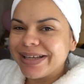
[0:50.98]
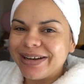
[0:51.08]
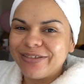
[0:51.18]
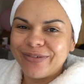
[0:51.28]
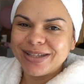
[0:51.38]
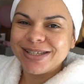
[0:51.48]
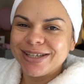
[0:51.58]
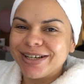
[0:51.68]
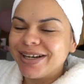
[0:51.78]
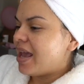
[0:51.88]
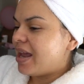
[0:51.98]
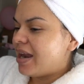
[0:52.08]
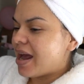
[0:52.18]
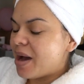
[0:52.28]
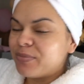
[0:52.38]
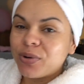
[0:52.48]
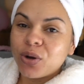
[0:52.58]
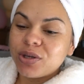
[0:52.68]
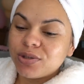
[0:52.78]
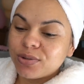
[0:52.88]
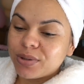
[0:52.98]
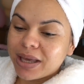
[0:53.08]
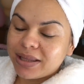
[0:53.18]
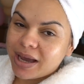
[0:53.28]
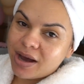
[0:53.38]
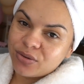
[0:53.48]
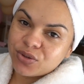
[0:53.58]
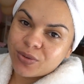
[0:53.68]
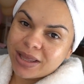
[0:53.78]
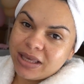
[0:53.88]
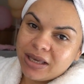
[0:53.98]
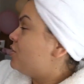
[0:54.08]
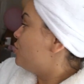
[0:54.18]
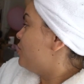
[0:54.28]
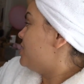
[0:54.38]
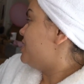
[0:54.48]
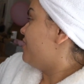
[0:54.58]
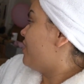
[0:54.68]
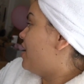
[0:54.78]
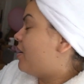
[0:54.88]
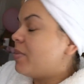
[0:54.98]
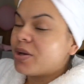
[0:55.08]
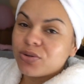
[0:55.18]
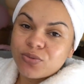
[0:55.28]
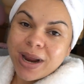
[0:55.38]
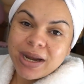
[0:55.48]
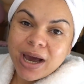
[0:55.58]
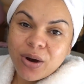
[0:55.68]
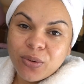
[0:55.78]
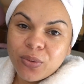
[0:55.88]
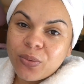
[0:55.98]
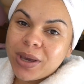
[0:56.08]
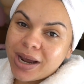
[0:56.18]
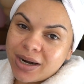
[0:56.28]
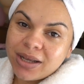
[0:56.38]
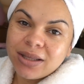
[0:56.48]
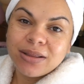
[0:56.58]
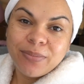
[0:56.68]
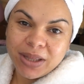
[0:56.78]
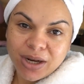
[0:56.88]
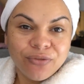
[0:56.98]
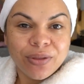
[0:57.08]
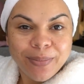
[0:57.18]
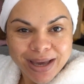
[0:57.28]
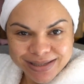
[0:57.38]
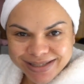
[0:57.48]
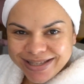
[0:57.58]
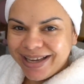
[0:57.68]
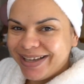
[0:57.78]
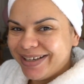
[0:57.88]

an adventure. And I'm going to get the house ready to receive her because right now we are in the middle of the mess.